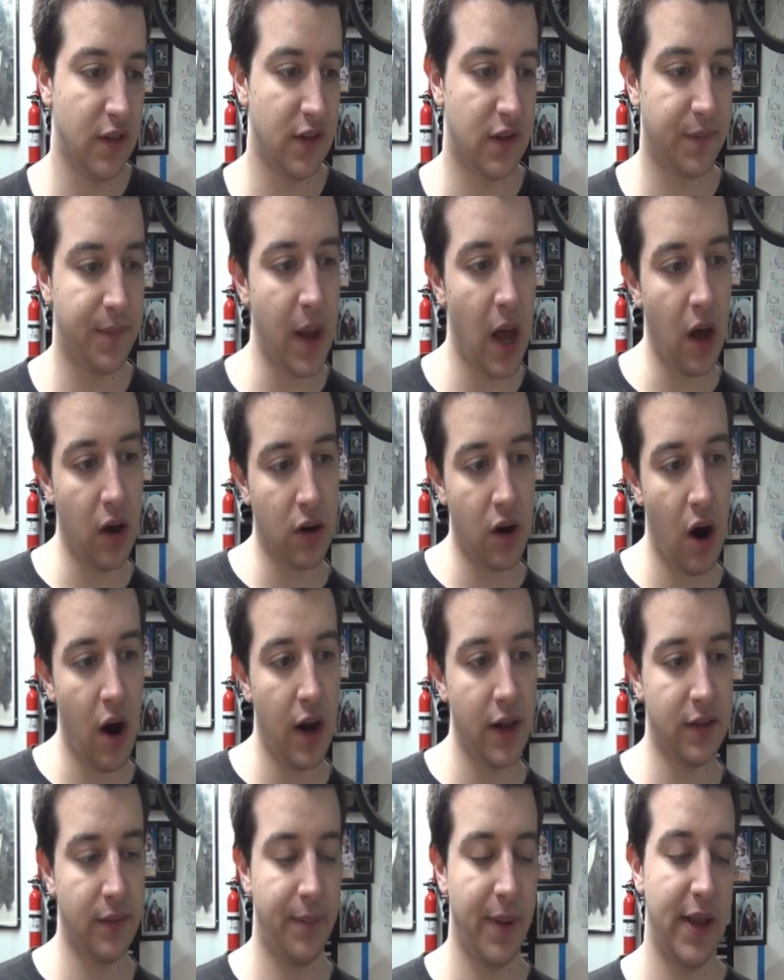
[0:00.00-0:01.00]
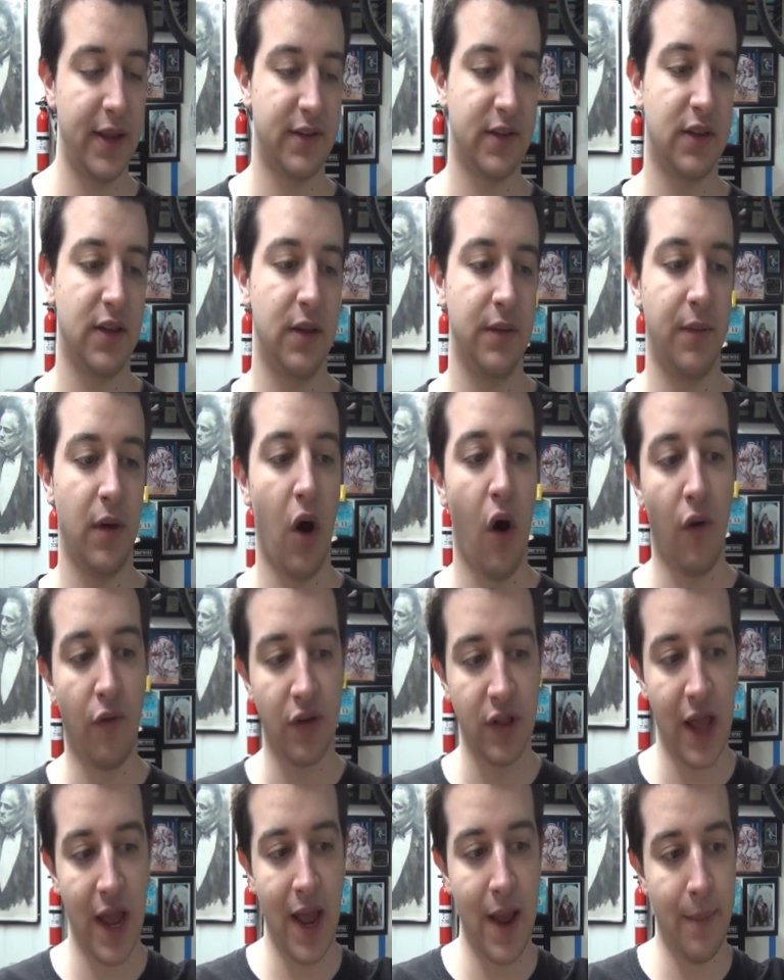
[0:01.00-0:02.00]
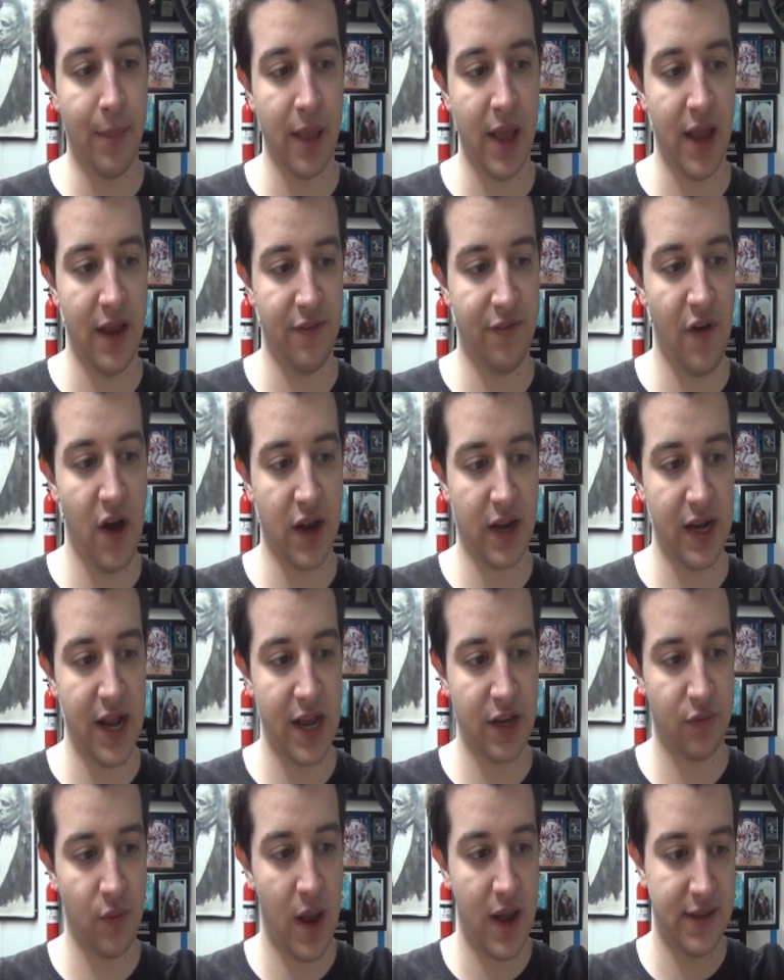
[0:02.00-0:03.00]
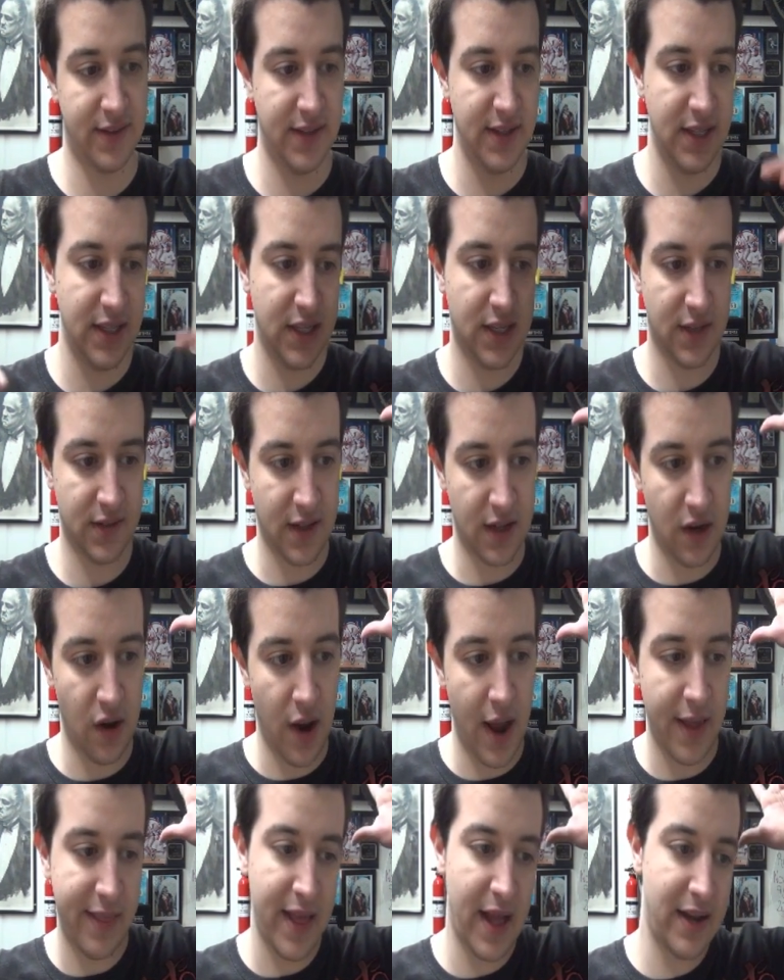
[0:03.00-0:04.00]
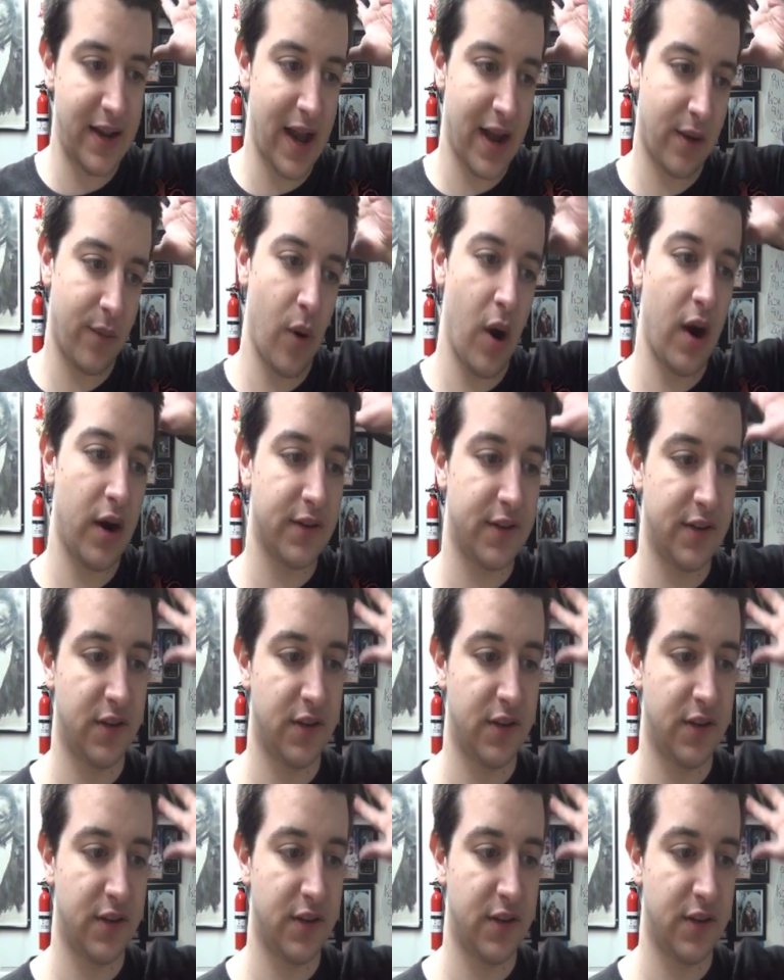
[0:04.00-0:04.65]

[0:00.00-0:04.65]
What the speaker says: the spell card to basically overlay and play a fucking XYZ, because I know how that deck works.